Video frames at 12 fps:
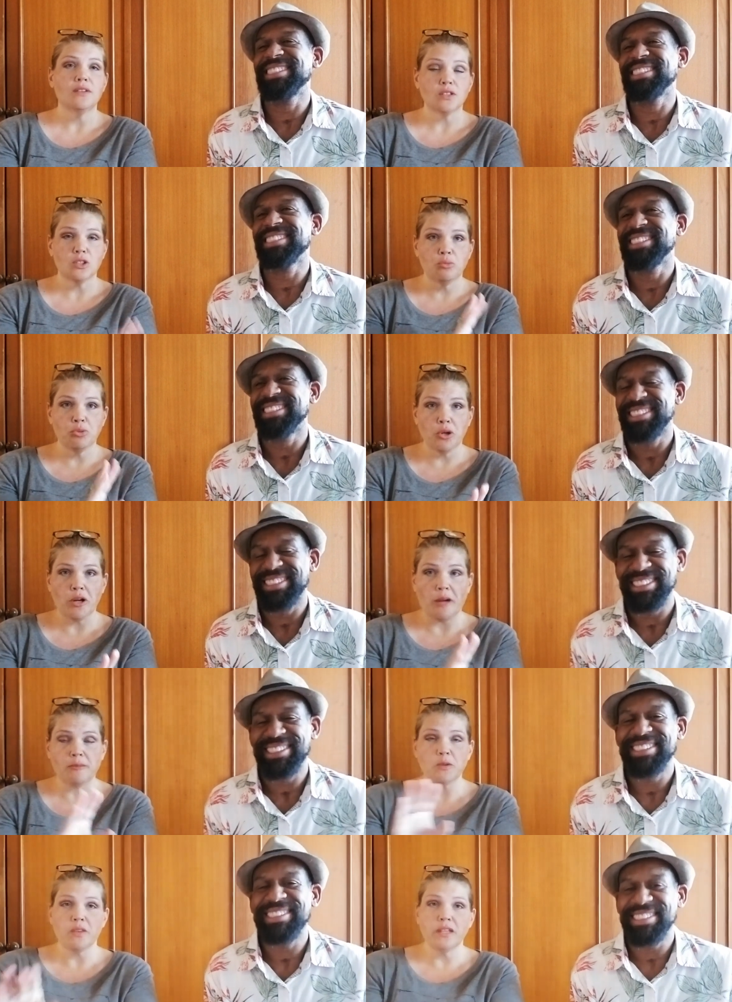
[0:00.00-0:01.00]
Speaker 1: There's good
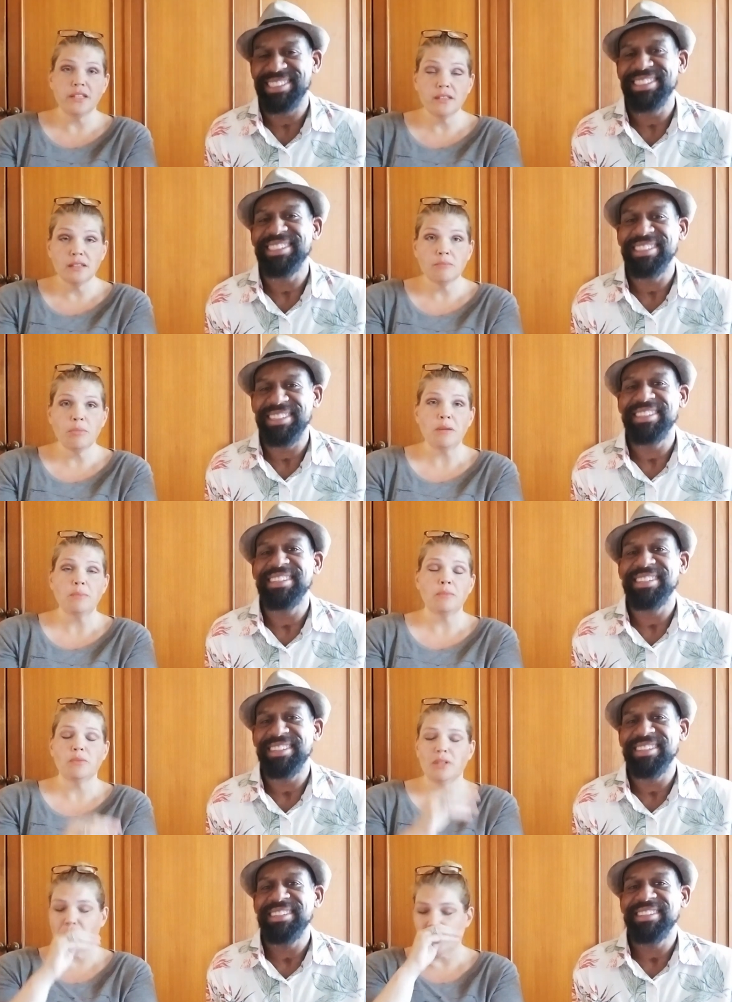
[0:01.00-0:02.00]
programs within
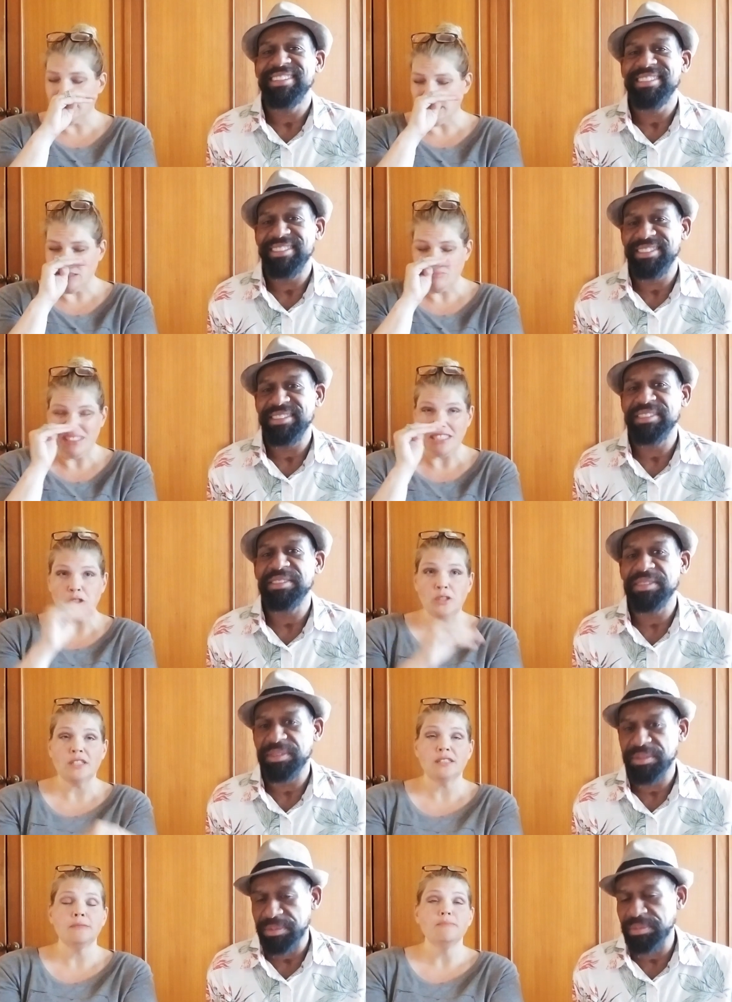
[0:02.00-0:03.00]
within some
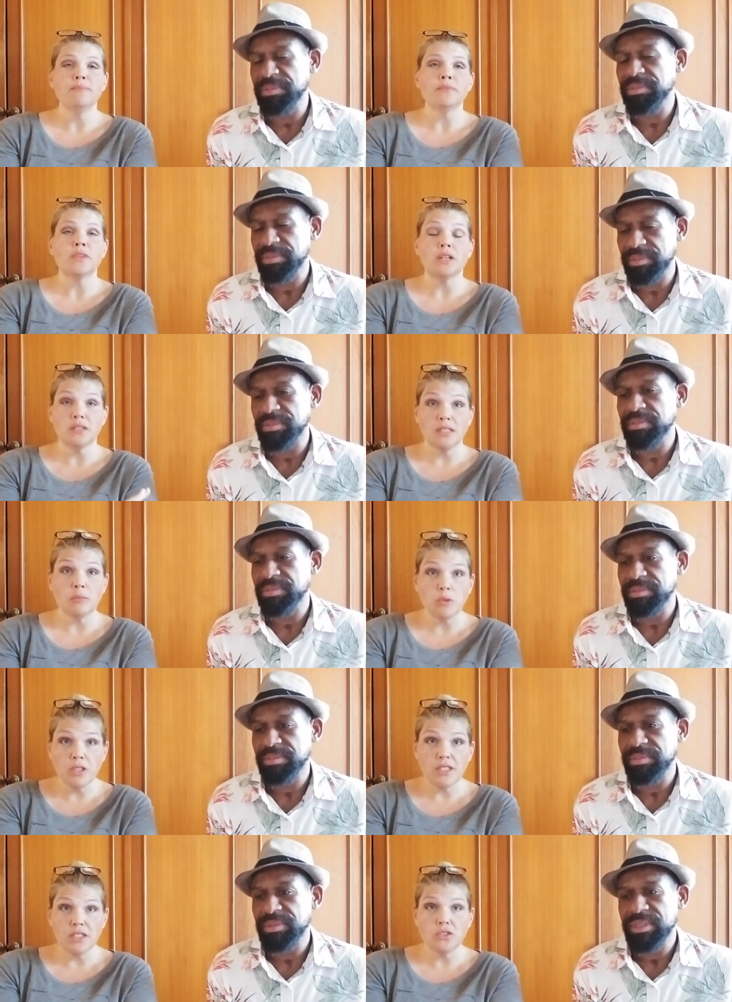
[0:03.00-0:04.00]
districts. Mm -hmm. There's some
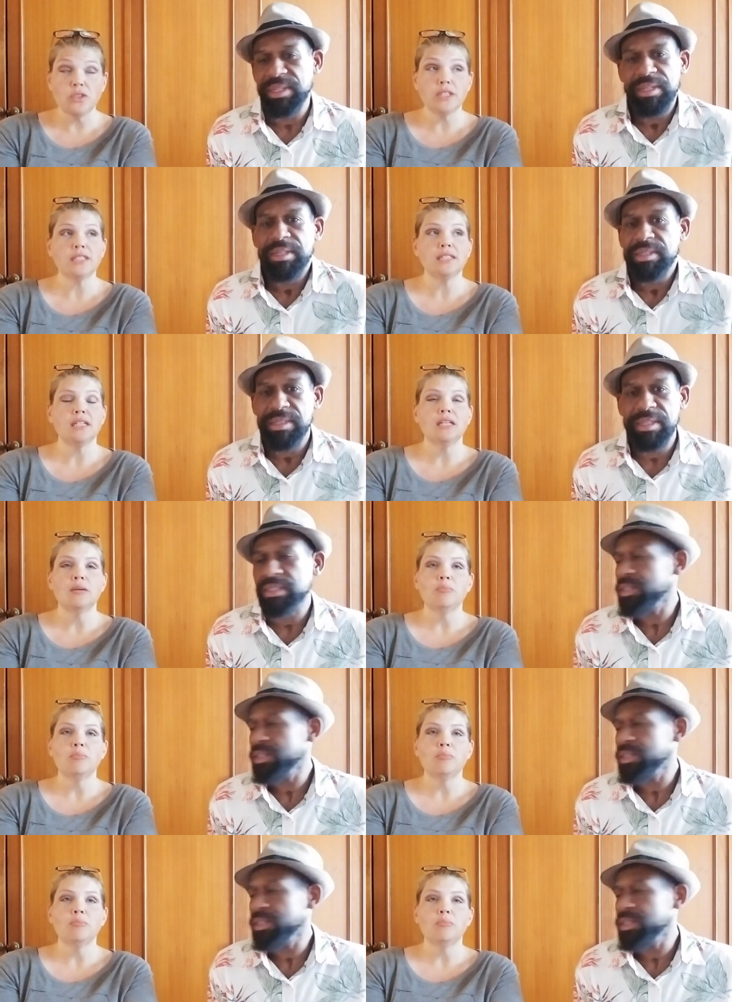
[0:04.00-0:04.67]
good districts. There's